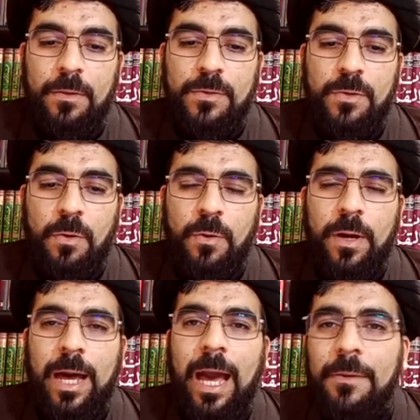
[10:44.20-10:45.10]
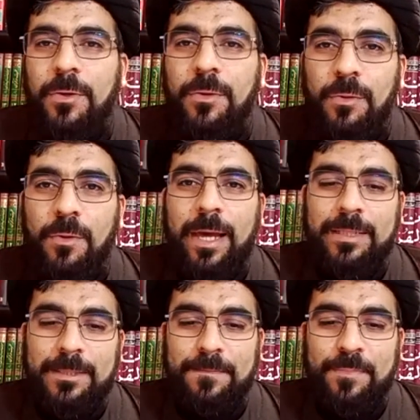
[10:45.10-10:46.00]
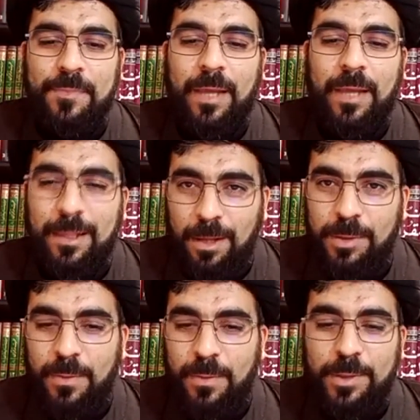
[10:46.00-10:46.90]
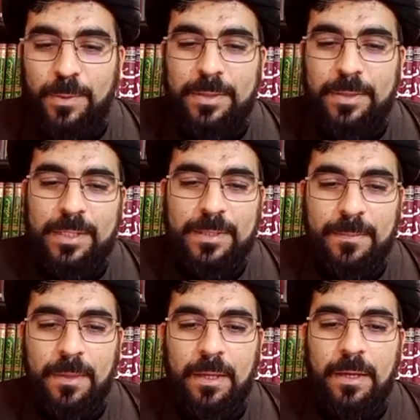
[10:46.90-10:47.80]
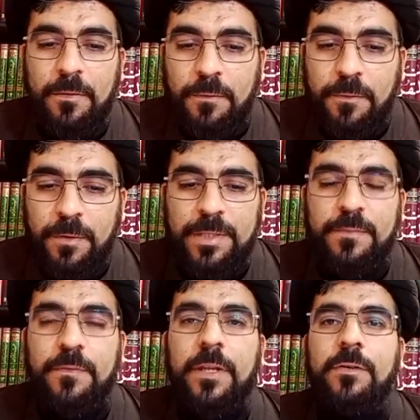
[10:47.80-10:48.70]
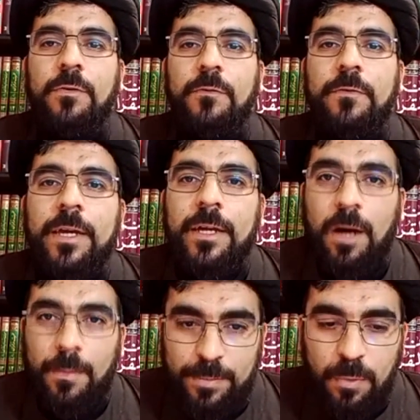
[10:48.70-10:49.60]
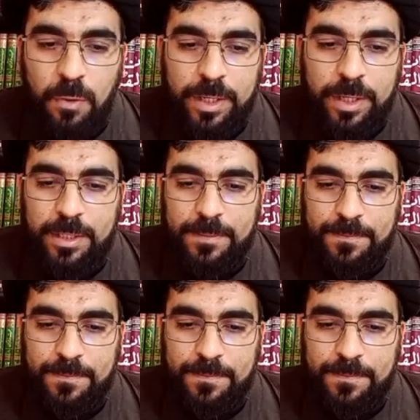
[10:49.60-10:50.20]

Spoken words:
So how do you do that? Allah Ta'ala says, first, when you wake up at morning,